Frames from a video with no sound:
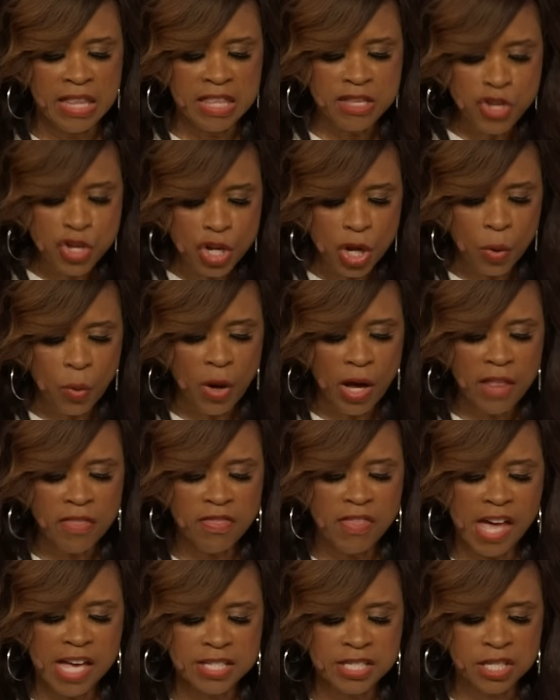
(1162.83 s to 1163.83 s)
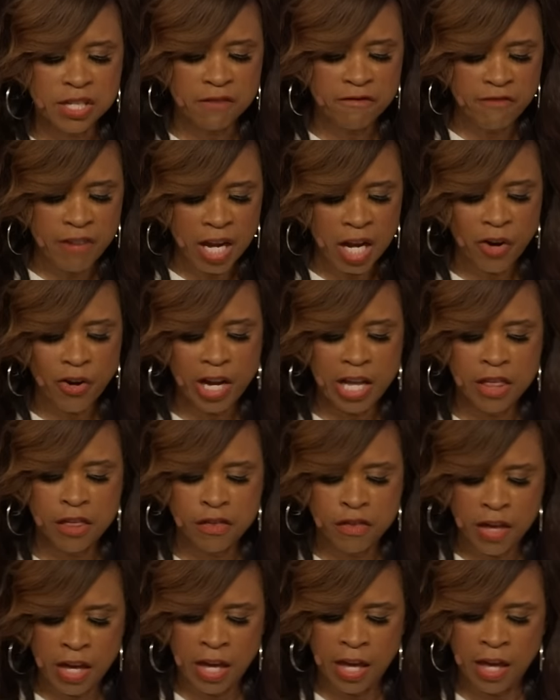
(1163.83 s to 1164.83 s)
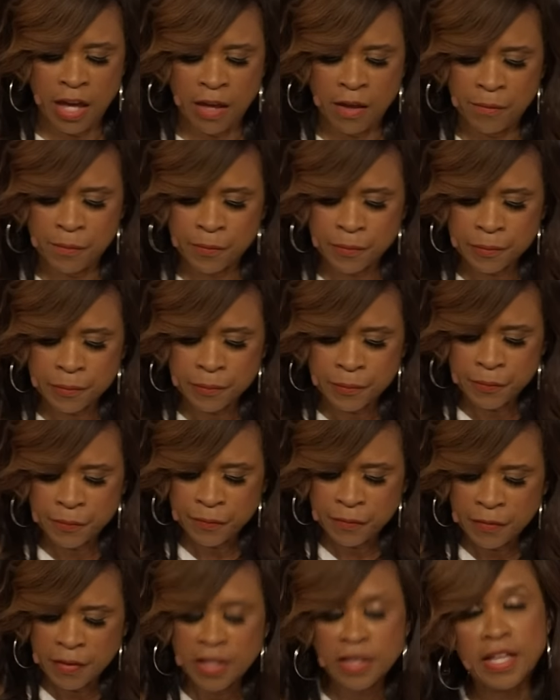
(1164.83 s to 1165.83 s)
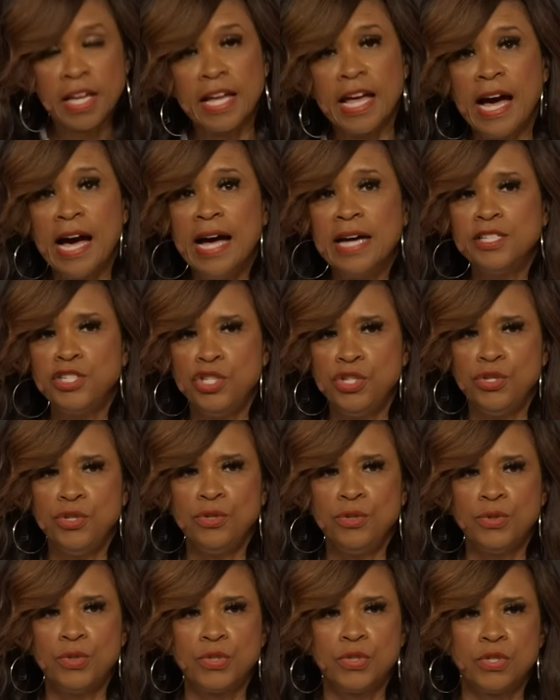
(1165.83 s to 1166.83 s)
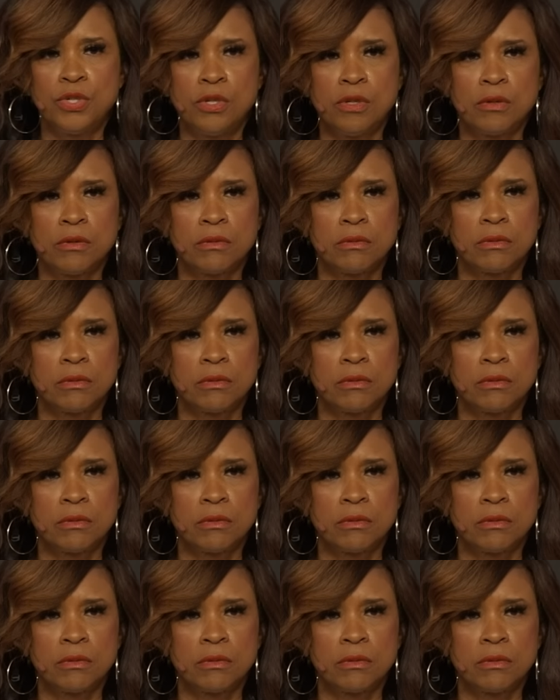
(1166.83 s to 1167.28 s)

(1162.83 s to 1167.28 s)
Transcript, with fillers: And you know what? That's the very thing that God used.